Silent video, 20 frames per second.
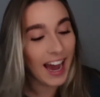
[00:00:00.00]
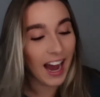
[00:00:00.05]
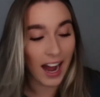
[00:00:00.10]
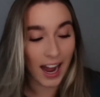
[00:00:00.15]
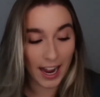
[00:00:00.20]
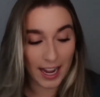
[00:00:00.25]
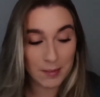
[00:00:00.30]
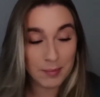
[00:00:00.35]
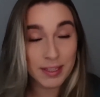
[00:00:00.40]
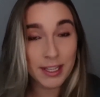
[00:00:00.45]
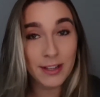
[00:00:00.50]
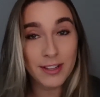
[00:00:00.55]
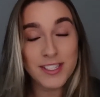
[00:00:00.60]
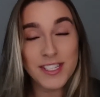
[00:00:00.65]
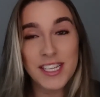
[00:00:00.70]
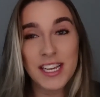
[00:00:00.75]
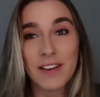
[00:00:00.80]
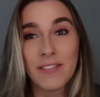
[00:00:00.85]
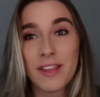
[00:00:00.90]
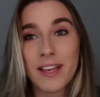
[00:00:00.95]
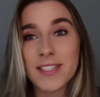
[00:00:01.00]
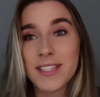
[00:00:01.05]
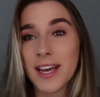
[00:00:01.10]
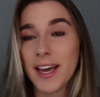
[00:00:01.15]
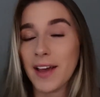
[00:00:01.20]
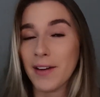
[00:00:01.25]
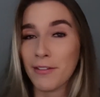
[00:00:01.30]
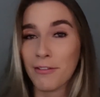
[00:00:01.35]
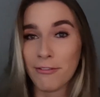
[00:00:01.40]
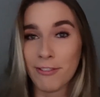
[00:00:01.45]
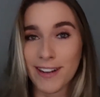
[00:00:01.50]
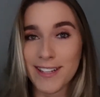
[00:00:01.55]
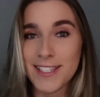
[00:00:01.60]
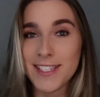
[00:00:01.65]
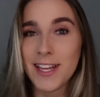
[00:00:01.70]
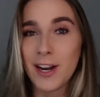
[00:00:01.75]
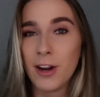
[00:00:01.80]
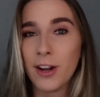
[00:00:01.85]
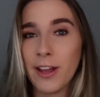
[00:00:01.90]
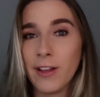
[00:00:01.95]
I'm guilty of this. I have friends
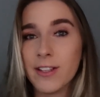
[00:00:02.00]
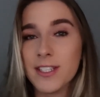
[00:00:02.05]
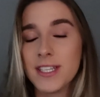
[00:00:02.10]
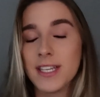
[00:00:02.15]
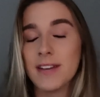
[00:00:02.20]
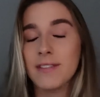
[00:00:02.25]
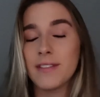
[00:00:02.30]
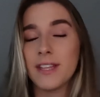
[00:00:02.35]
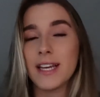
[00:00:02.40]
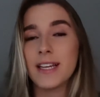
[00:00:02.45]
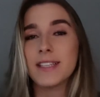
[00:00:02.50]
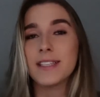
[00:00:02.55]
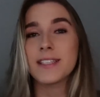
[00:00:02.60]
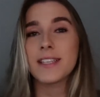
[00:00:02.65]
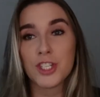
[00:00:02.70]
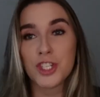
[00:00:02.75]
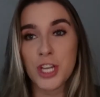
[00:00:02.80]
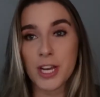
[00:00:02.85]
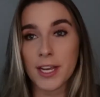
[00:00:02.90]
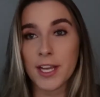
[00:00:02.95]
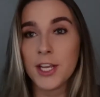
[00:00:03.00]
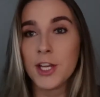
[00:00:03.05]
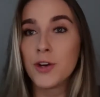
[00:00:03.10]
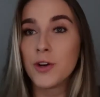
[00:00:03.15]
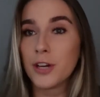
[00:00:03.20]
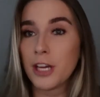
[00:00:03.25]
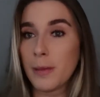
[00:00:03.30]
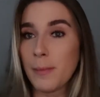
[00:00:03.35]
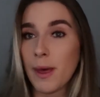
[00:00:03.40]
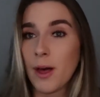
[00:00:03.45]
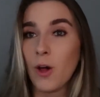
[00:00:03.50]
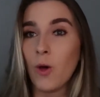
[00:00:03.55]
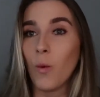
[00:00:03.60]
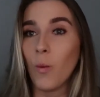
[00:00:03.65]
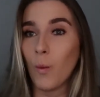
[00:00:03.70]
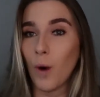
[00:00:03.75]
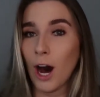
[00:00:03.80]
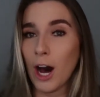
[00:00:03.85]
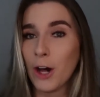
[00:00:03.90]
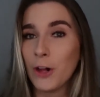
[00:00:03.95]
that are guilty of this. Checking your email
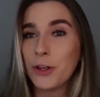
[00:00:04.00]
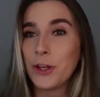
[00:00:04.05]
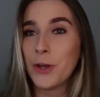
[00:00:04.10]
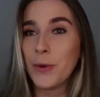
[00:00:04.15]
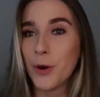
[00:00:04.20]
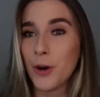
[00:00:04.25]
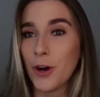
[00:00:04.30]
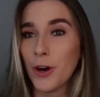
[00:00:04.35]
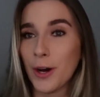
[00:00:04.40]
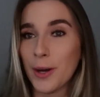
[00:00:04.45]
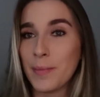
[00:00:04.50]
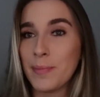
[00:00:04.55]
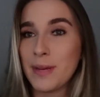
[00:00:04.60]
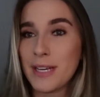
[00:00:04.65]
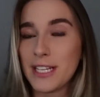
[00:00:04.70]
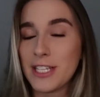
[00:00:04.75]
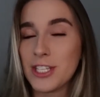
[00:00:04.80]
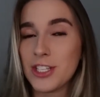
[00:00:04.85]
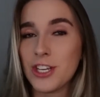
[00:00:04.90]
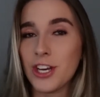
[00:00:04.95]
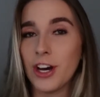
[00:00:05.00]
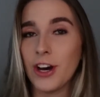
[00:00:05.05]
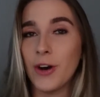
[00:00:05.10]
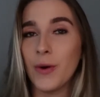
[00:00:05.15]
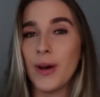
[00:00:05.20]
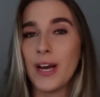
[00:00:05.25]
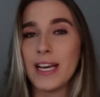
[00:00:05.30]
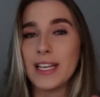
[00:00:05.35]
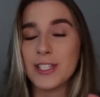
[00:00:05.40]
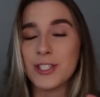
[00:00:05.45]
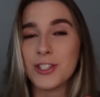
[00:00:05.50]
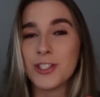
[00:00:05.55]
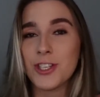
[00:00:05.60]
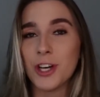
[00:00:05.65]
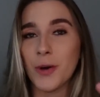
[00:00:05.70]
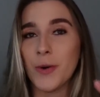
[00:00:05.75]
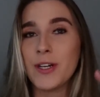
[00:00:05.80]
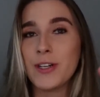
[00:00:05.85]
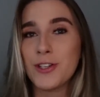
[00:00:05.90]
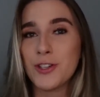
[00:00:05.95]
while you are on P T O is
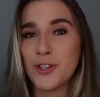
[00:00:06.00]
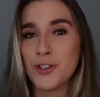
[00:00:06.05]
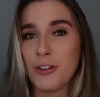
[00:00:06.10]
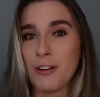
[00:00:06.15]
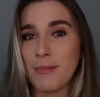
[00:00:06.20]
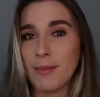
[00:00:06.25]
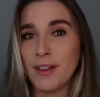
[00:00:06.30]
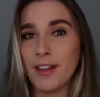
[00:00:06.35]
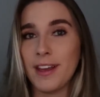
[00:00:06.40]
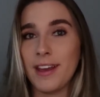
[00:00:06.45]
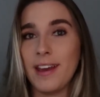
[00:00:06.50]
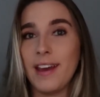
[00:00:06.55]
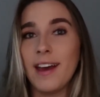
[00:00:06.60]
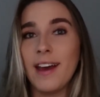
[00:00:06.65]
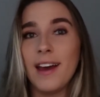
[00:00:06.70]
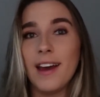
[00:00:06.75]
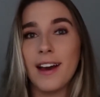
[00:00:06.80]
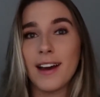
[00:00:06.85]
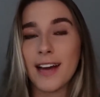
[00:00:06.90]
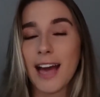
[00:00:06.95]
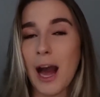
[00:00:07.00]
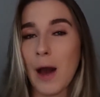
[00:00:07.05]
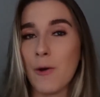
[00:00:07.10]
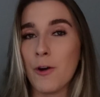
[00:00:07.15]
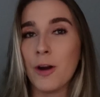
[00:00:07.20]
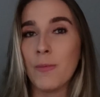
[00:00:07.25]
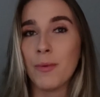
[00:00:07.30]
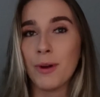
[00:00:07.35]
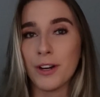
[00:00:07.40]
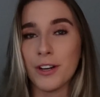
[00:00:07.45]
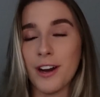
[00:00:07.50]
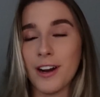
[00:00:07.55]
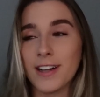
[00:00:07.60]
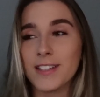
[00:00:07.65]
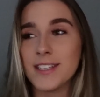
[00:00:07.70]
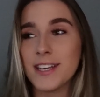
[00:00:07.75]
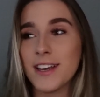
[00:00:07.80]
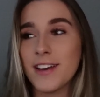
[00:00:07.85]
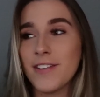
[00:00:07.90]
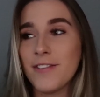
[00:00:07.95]
so extremely
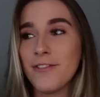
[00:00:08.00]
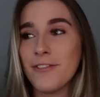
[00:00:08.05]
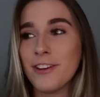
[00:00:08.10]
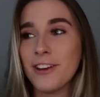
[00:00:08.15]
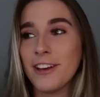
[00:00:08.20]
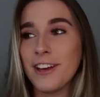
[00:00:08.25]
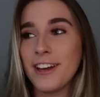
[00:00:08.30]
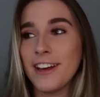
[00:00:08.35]
counterproductive